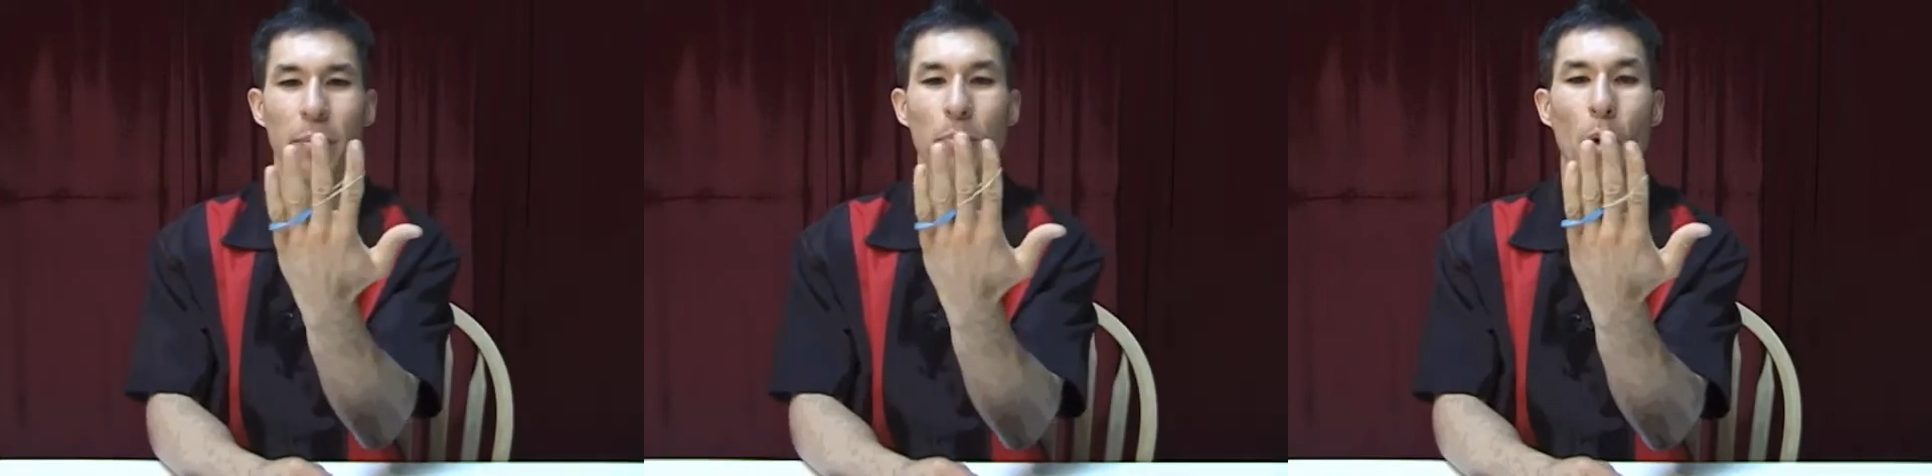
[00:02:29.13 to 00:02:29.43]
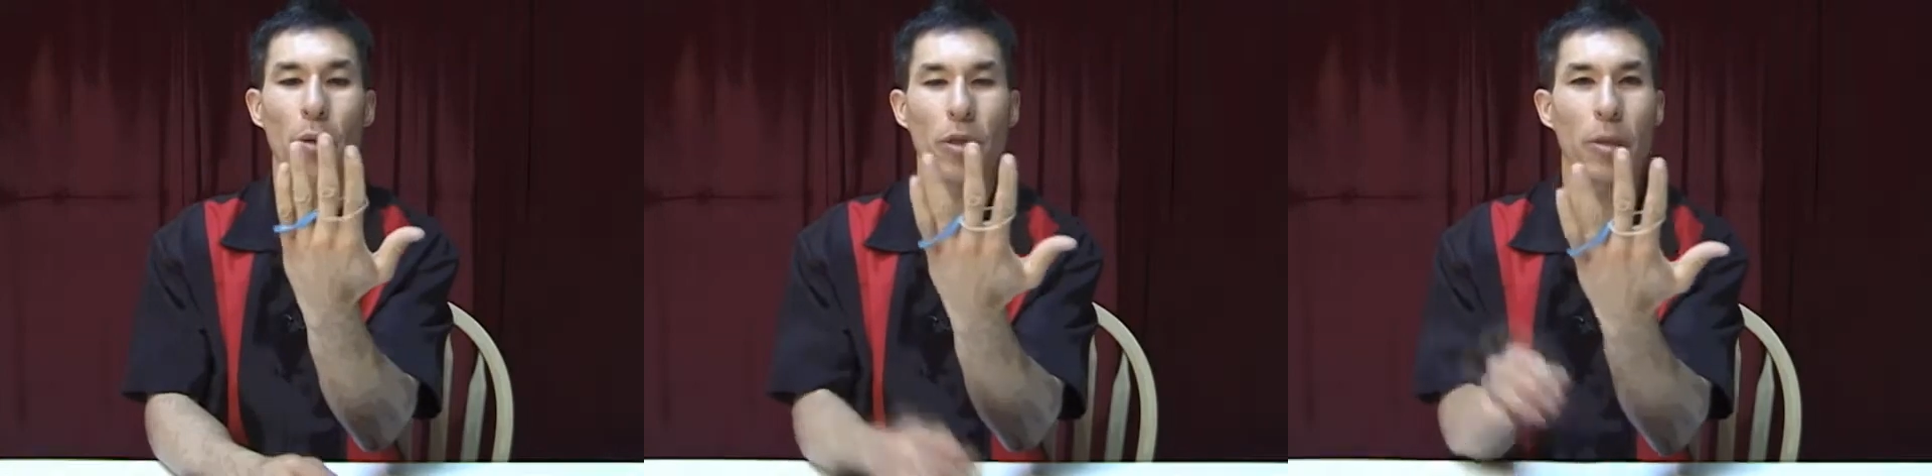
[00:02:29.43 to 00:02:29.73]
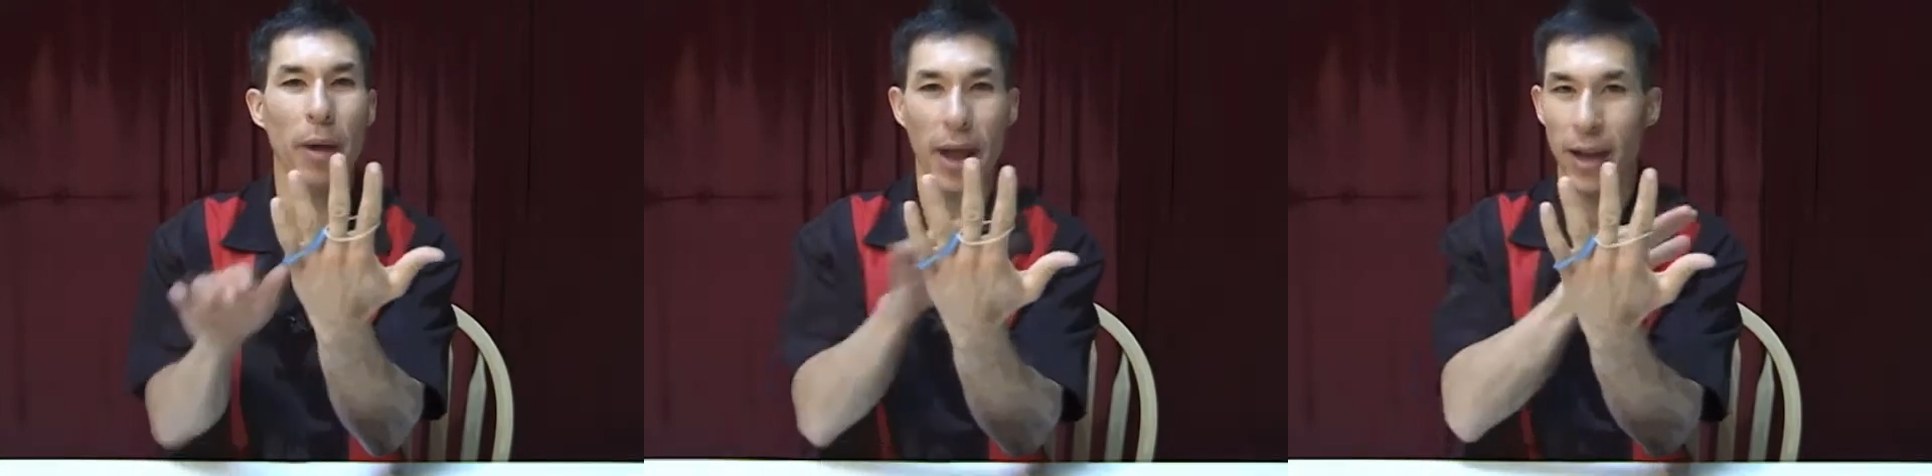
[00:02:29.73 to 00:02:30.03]
both of the
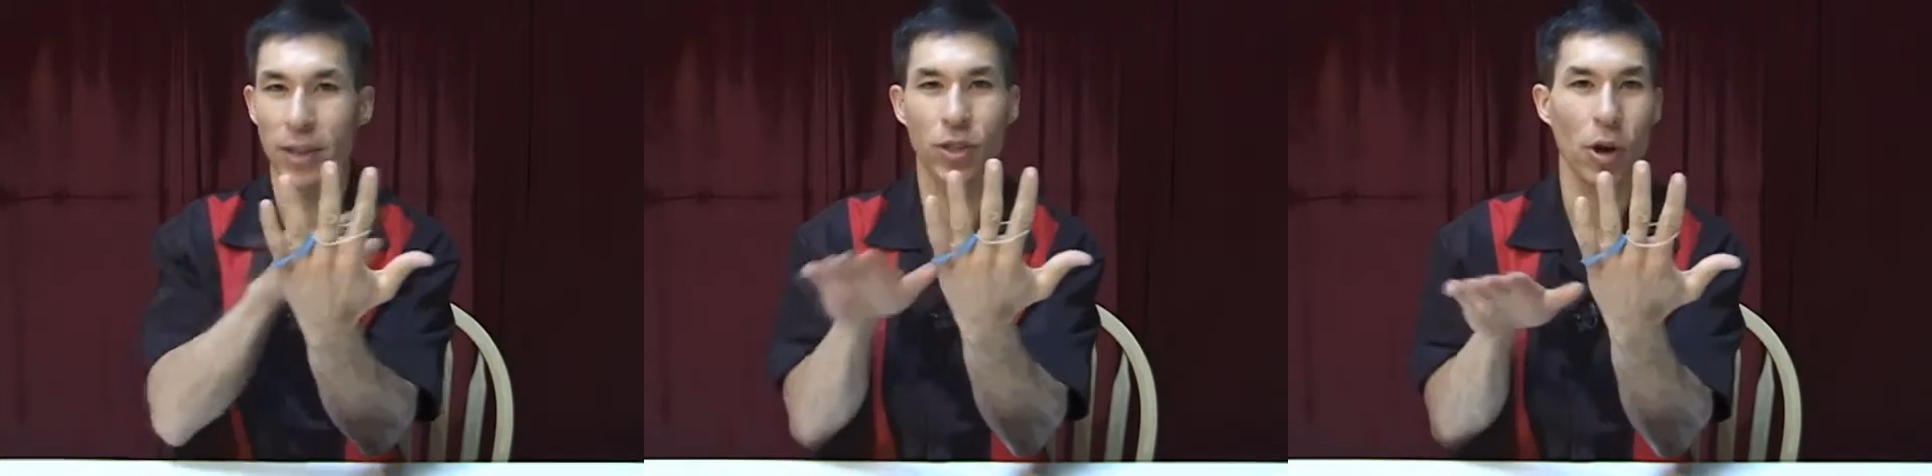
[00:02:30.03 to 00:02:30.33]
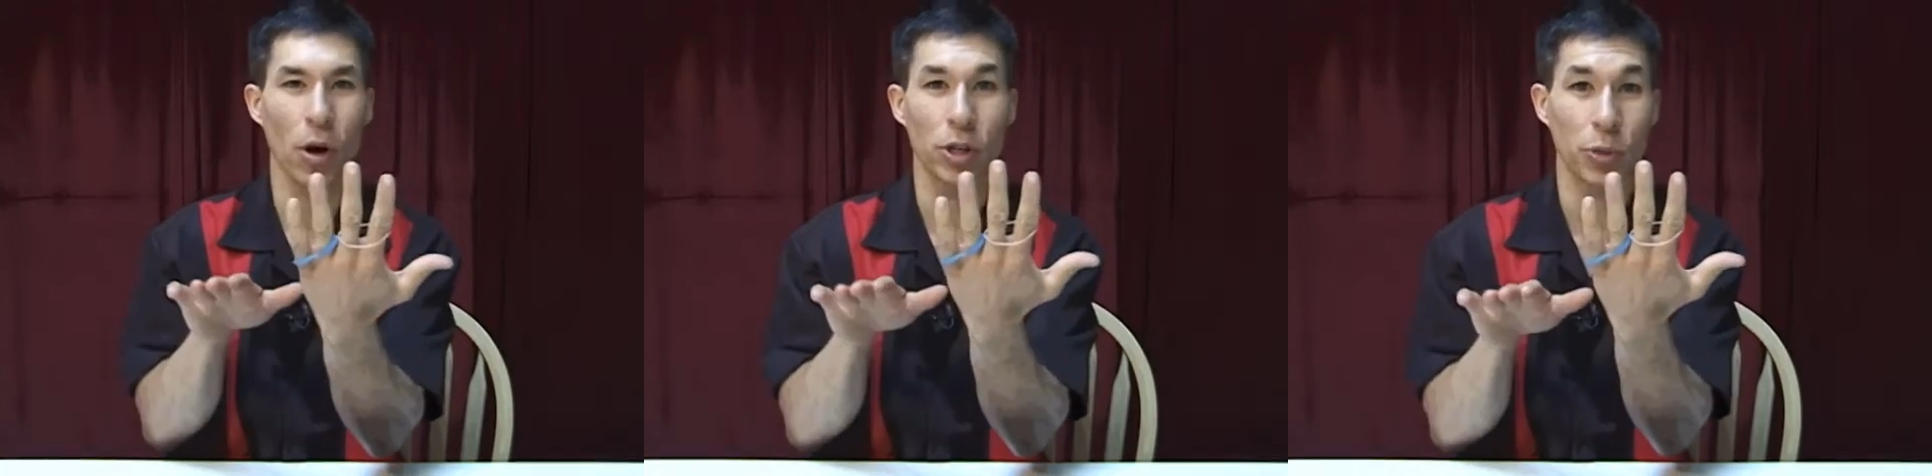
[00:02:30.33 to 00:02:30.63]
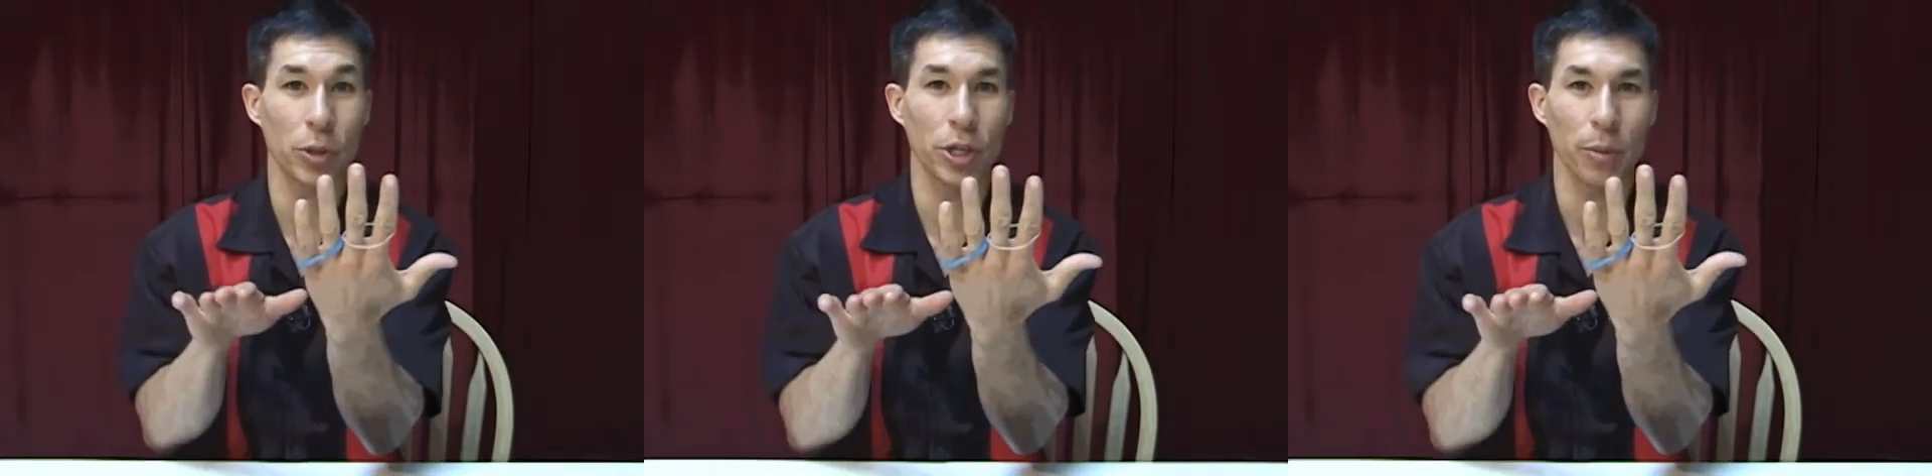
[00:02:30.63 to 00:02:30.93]
bands are
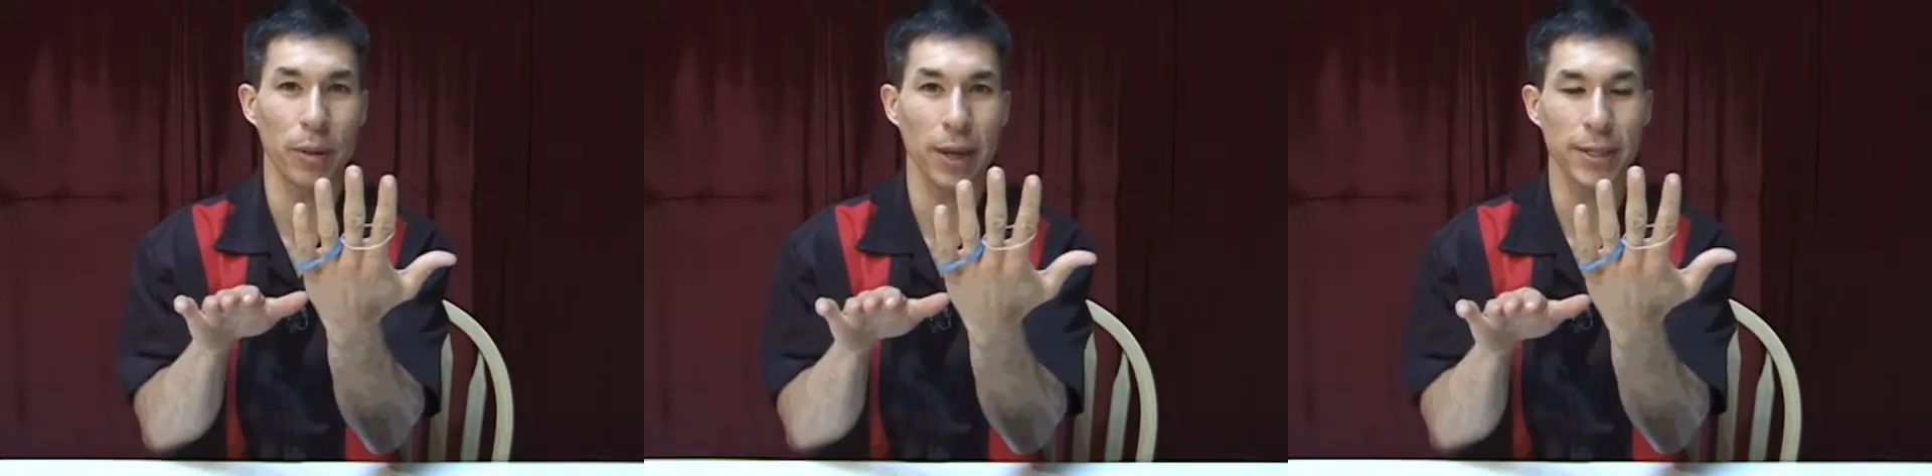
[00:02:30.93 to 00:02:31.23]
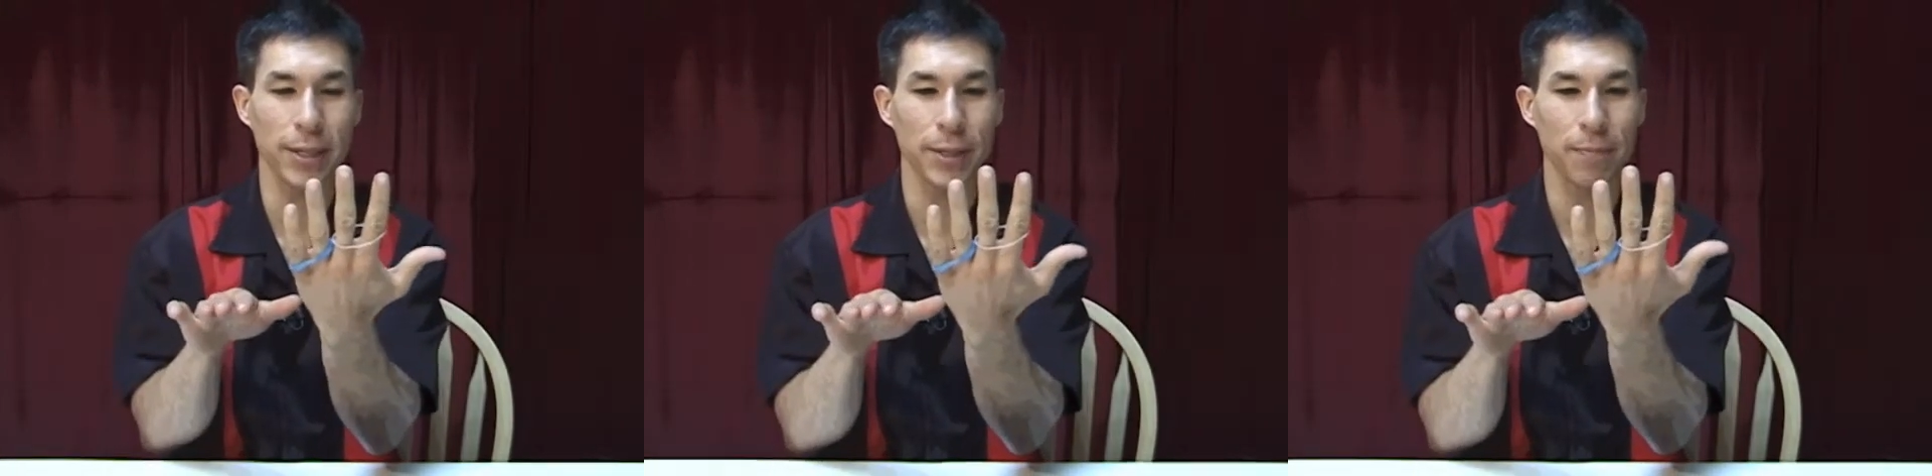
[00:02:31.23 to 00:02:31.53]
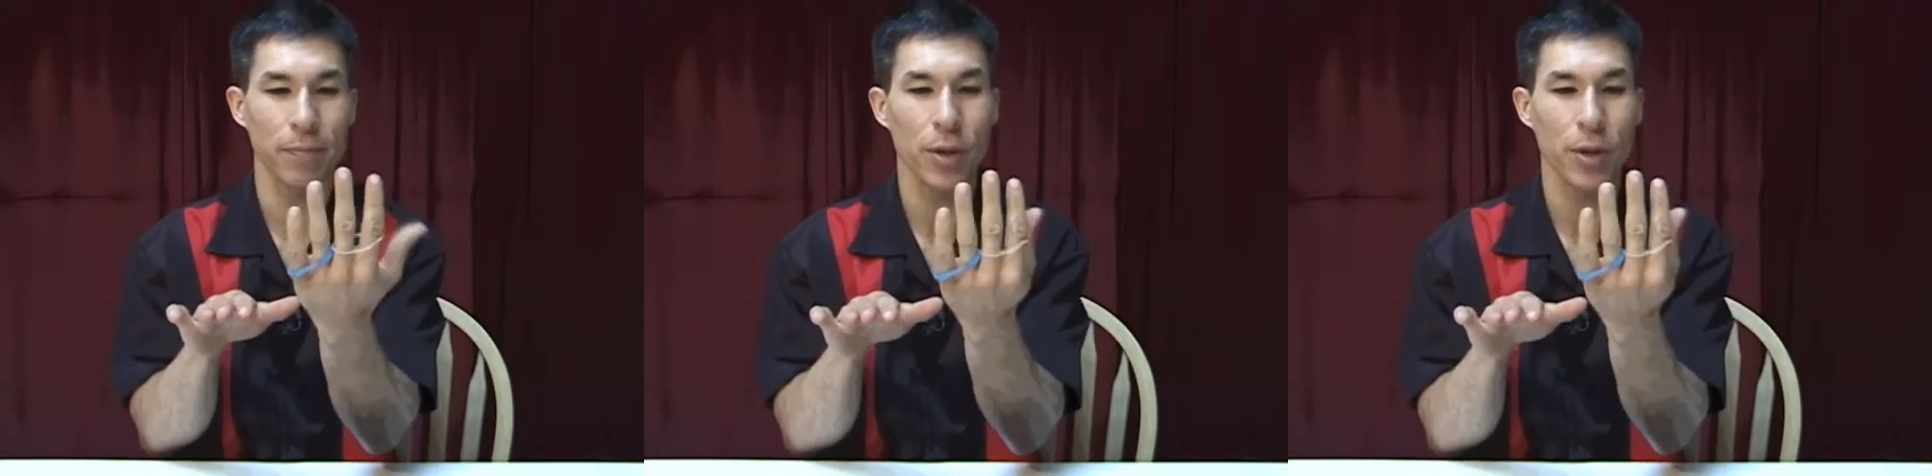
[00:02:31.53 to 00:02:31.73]
switching places.